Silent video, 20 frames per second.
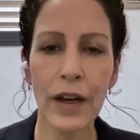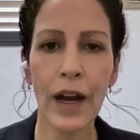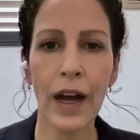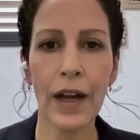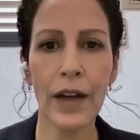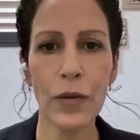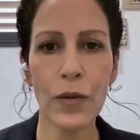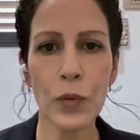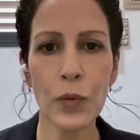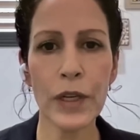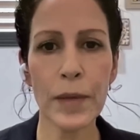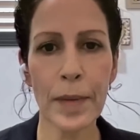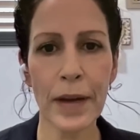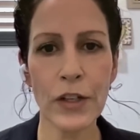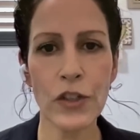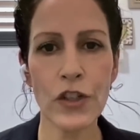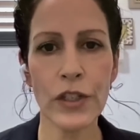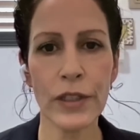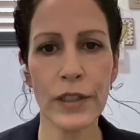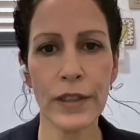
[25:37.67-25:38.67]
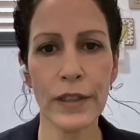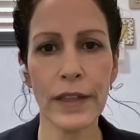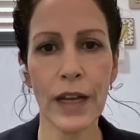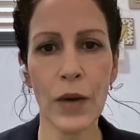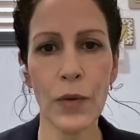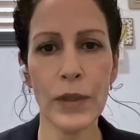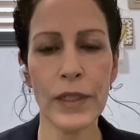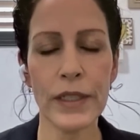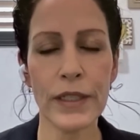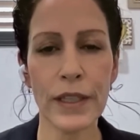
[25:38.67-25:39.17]
I would imagine that
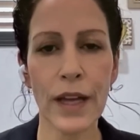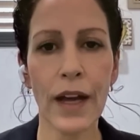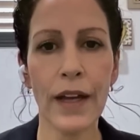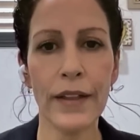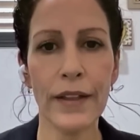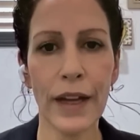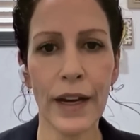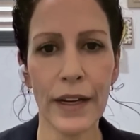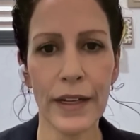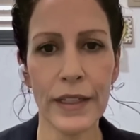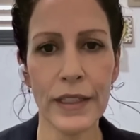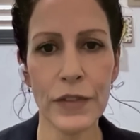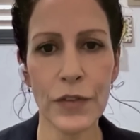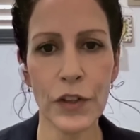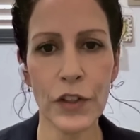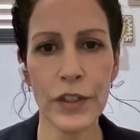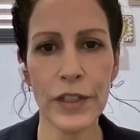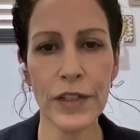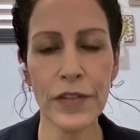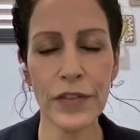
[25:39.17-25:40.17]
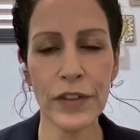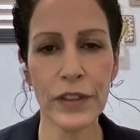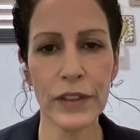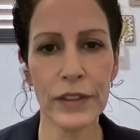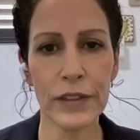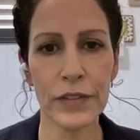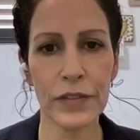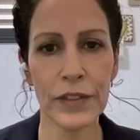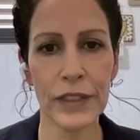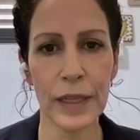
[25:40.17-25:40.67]
now in Saada, it's very
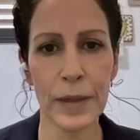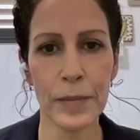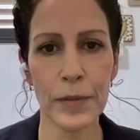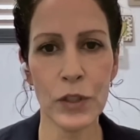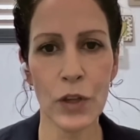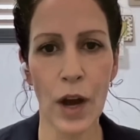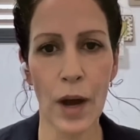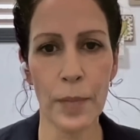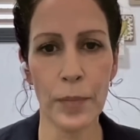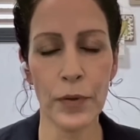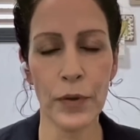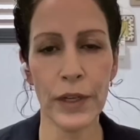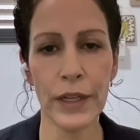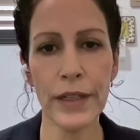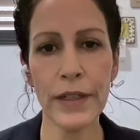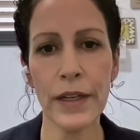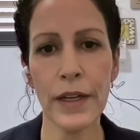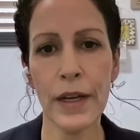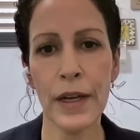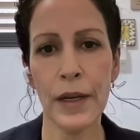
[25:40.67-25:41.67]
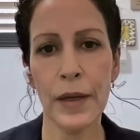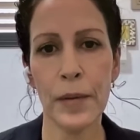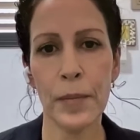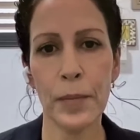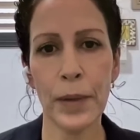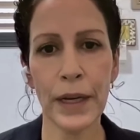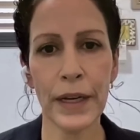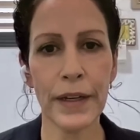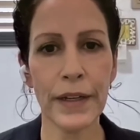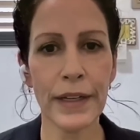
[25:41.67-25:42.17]
difficult for them to operate,
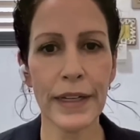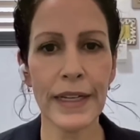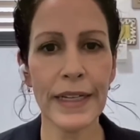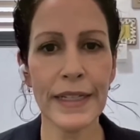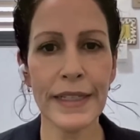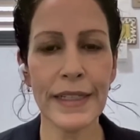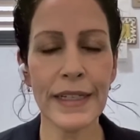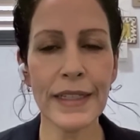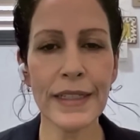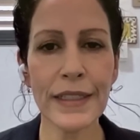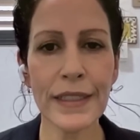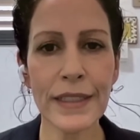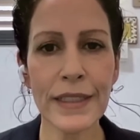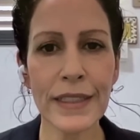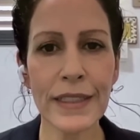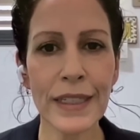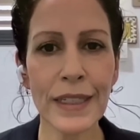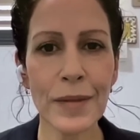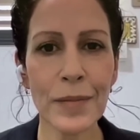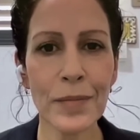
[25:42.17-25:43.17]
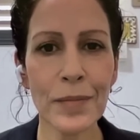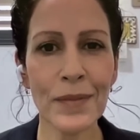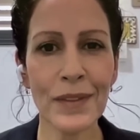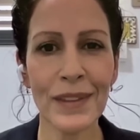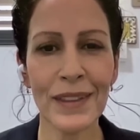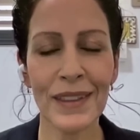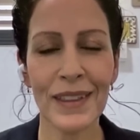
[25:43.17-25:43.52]
but it doesn't seem